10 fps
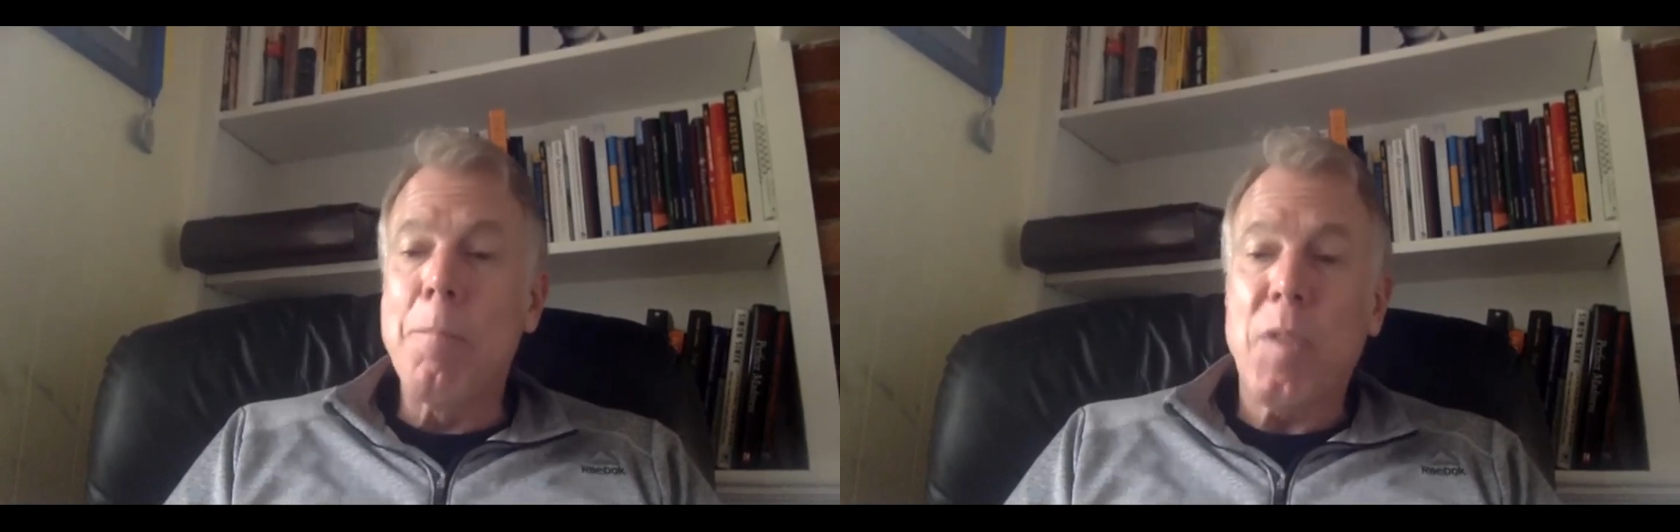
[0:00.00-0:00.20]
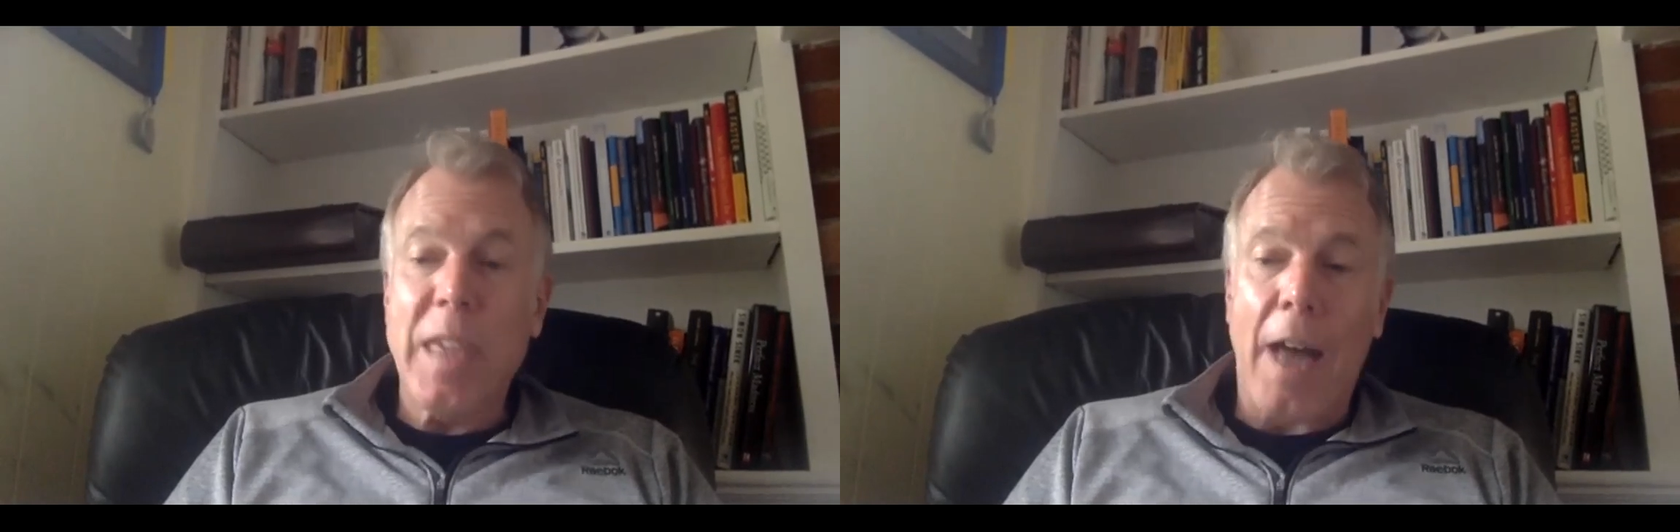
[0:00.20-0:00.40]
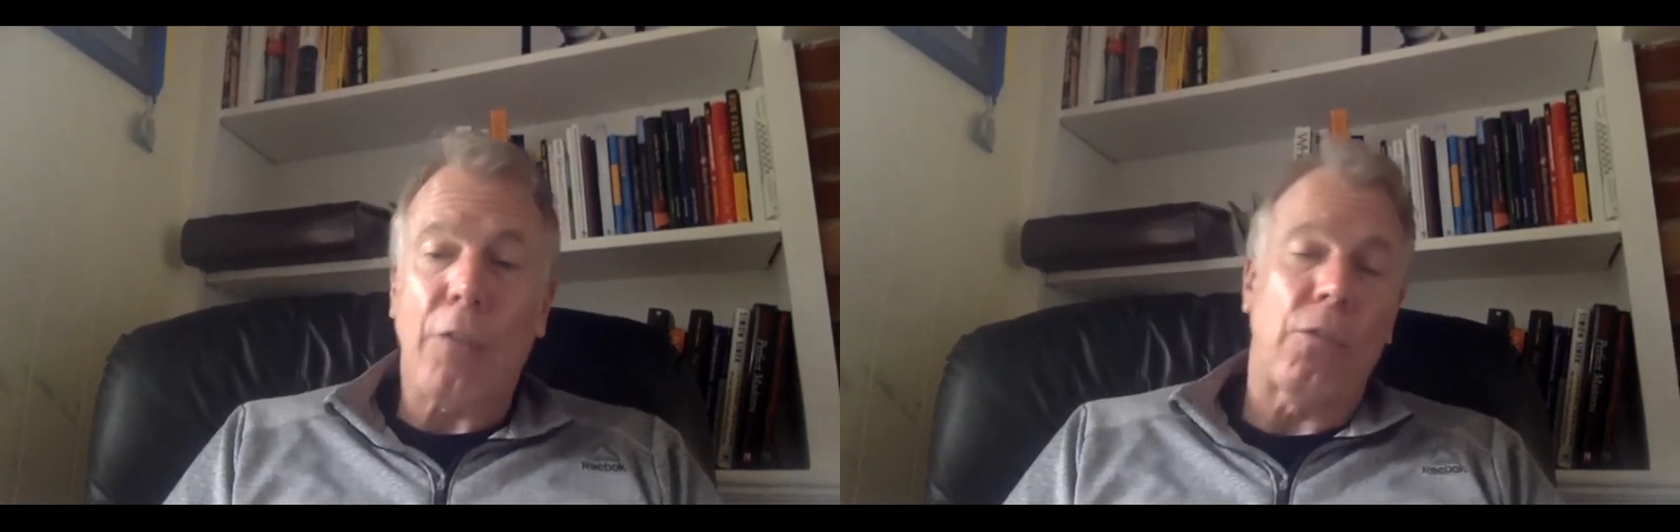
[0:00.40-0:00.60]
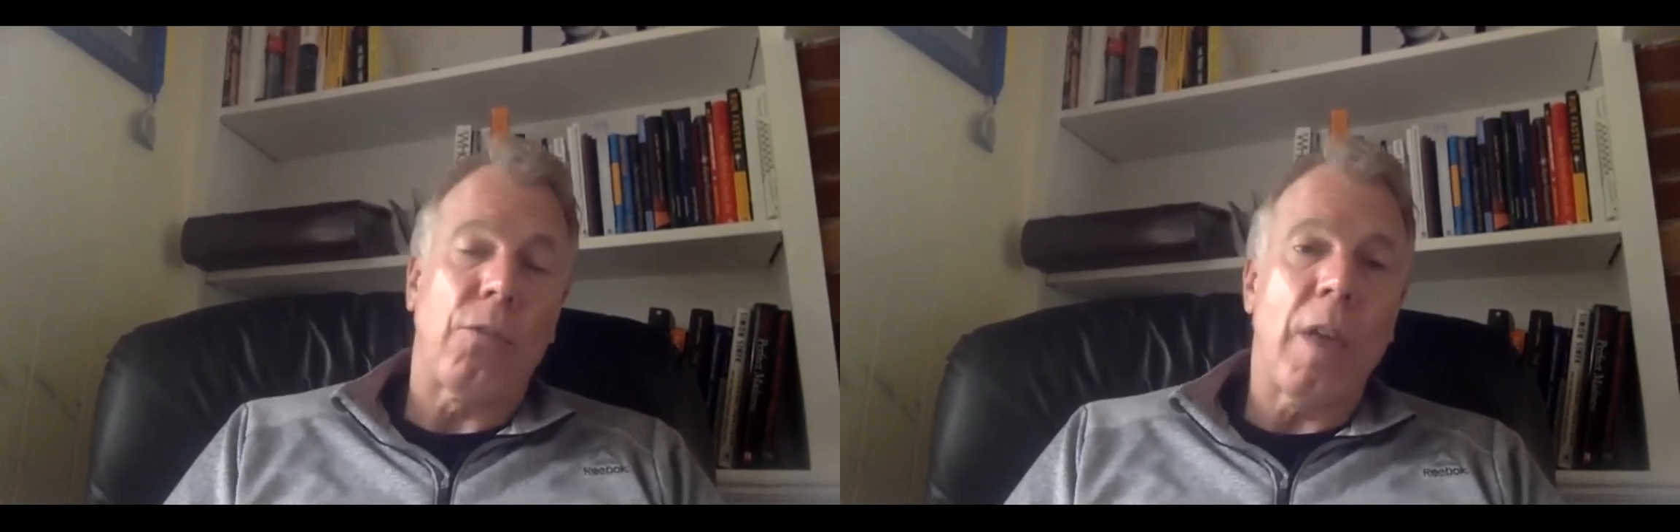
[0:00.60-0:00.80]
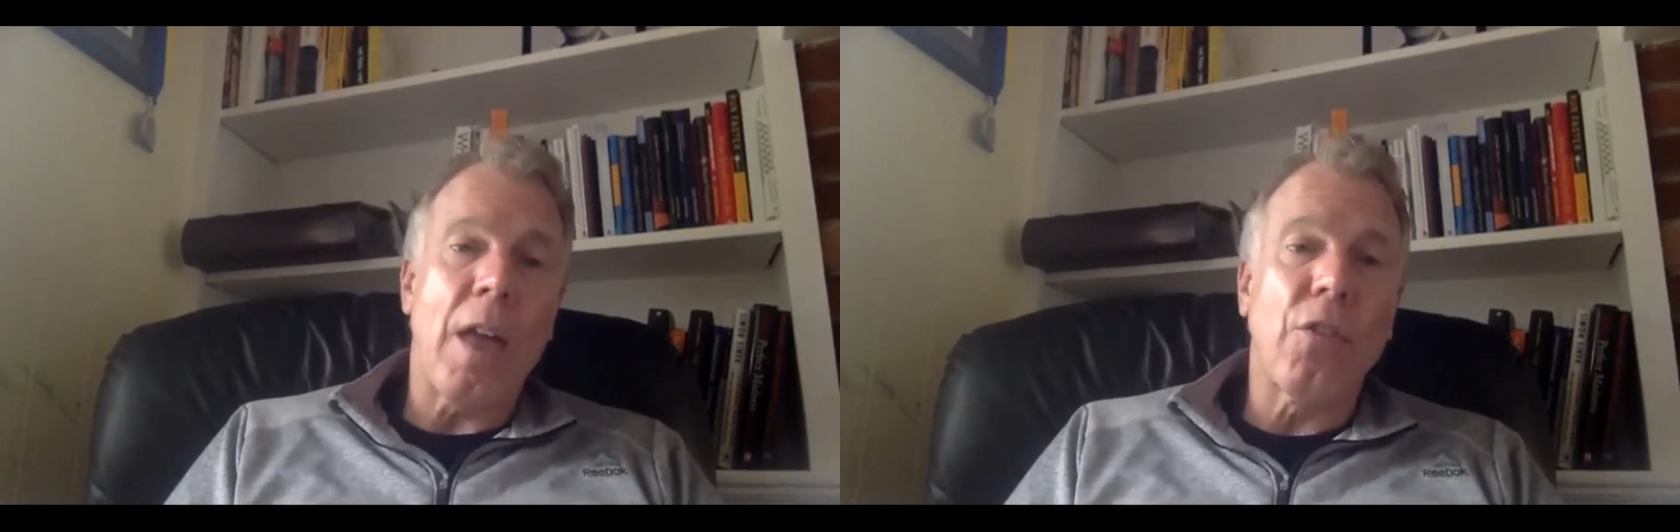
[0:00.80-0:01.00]

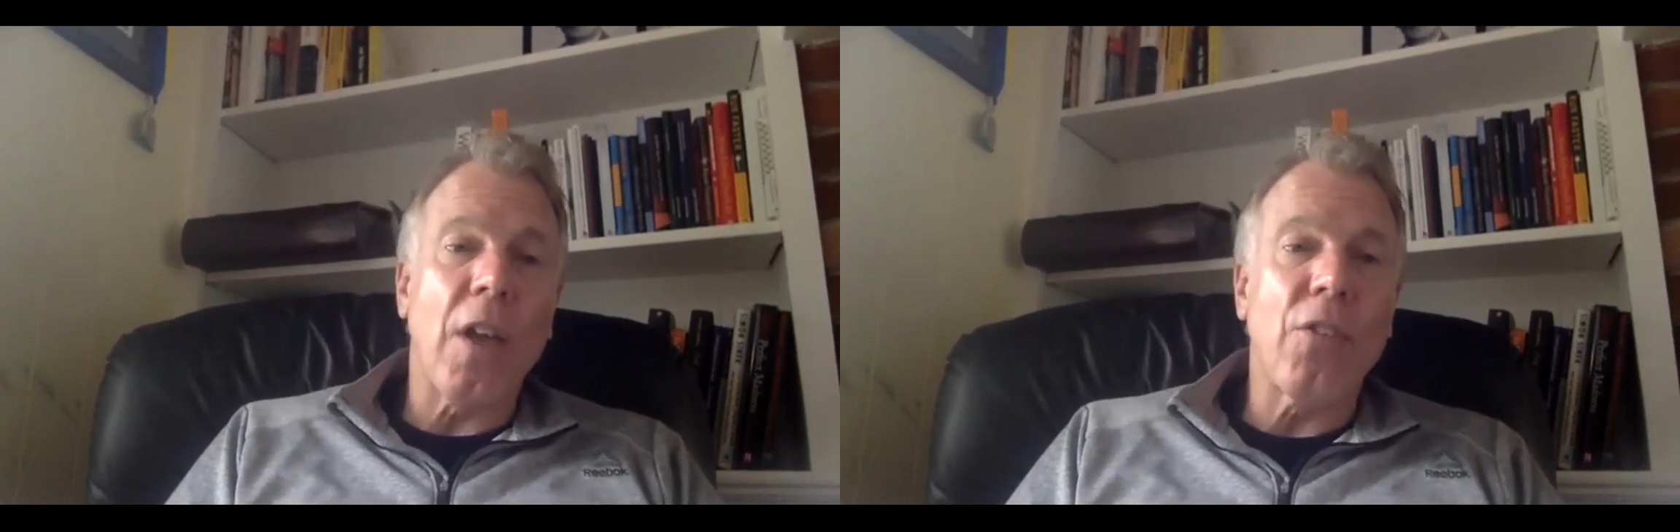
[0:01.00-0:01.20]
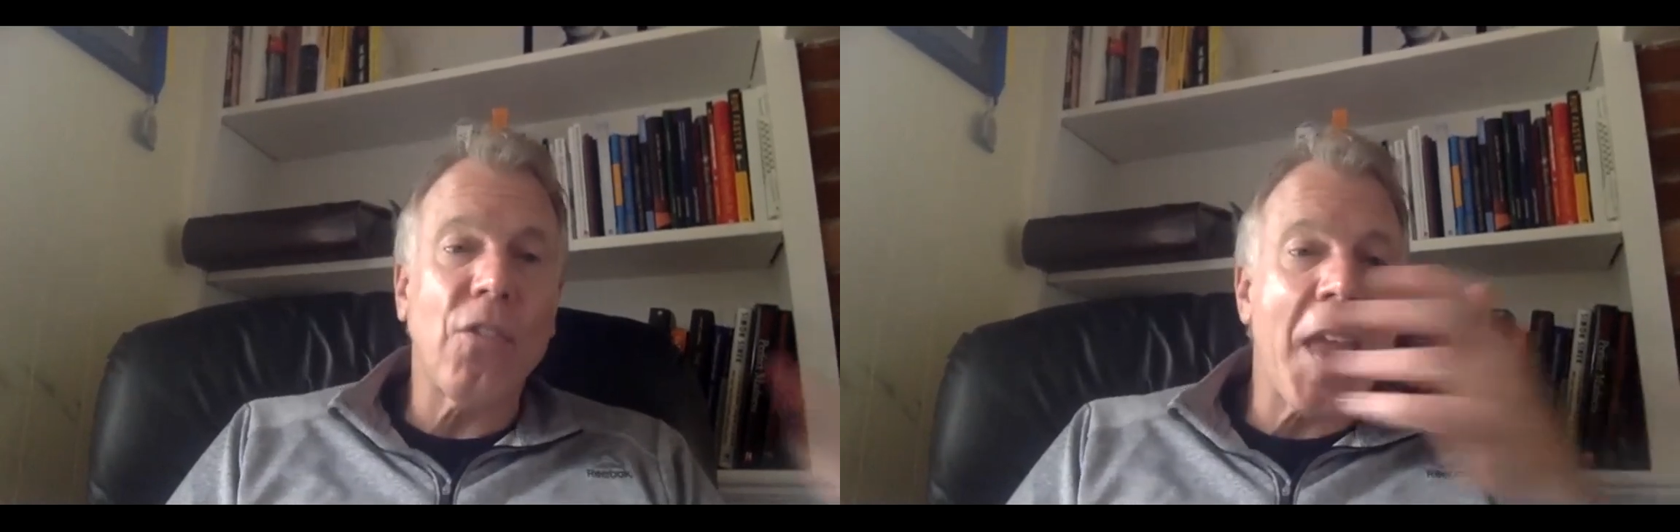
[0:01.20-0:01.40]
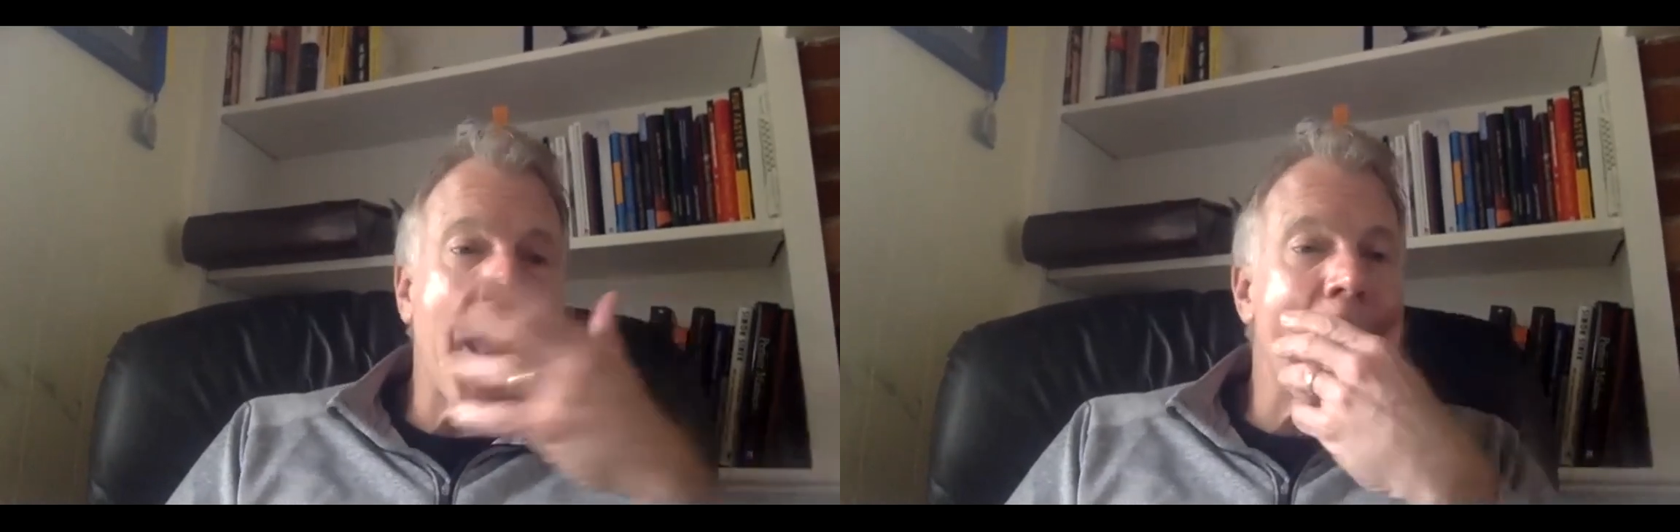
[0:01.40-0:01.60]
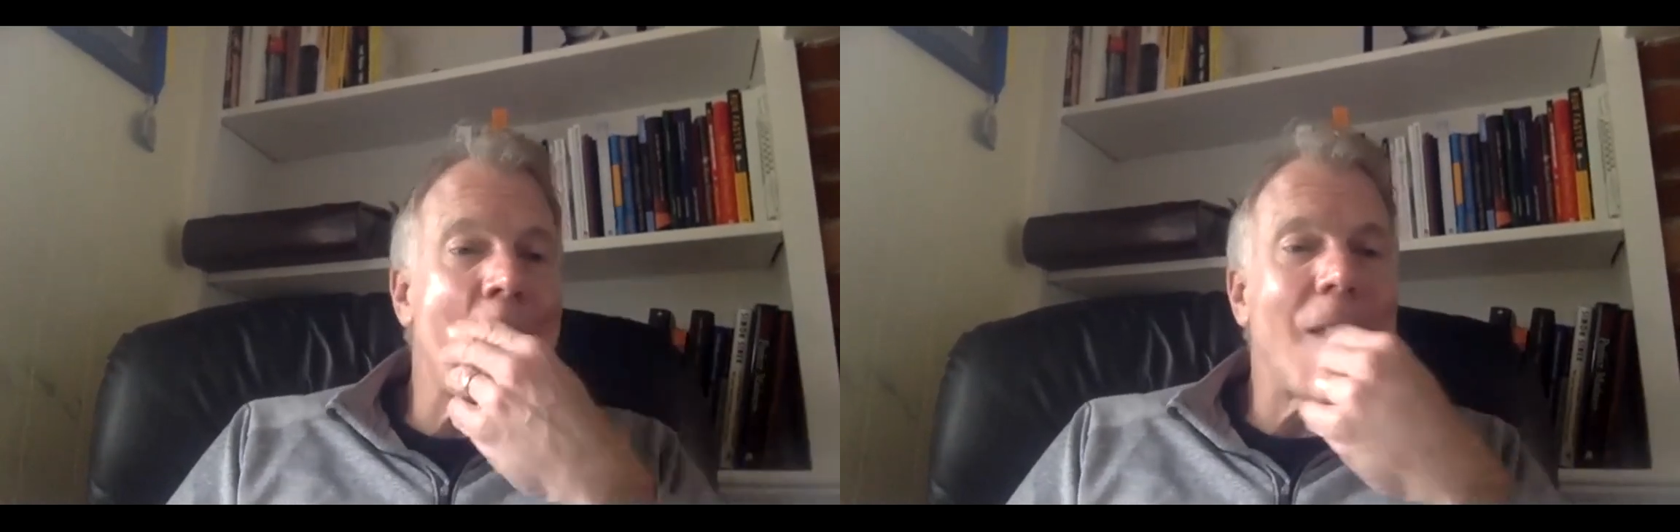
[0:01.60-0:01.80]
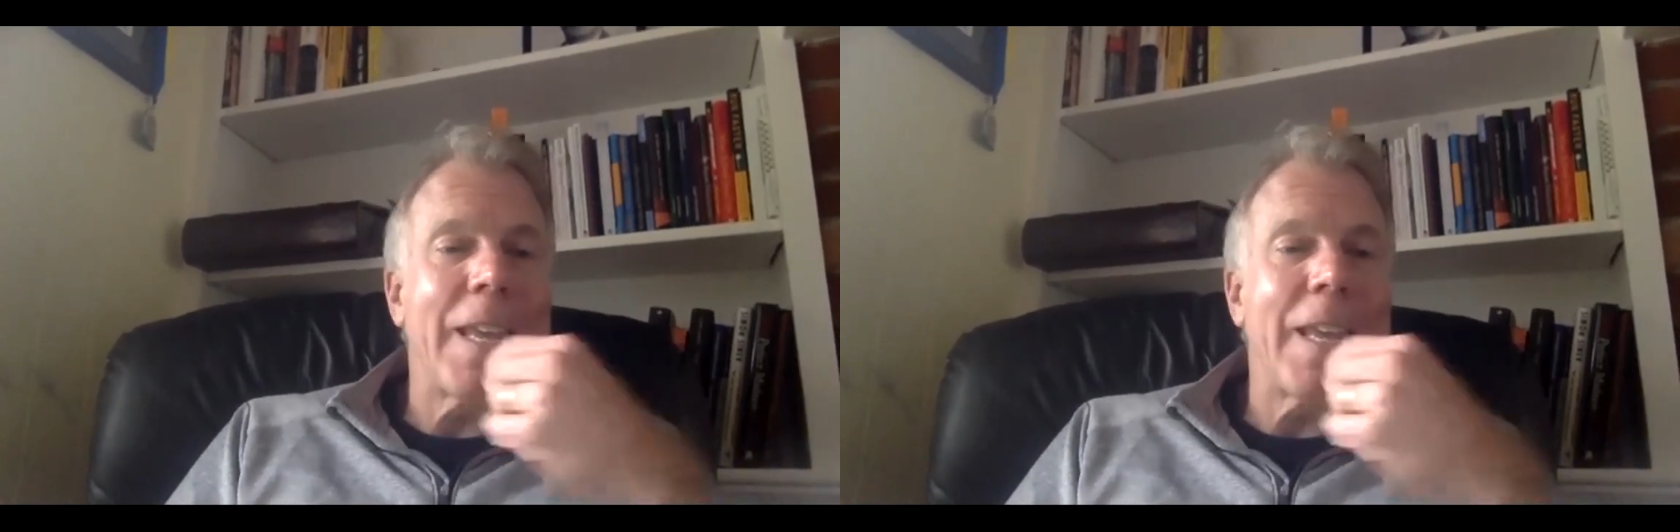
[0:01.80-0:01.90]
Yes, as I said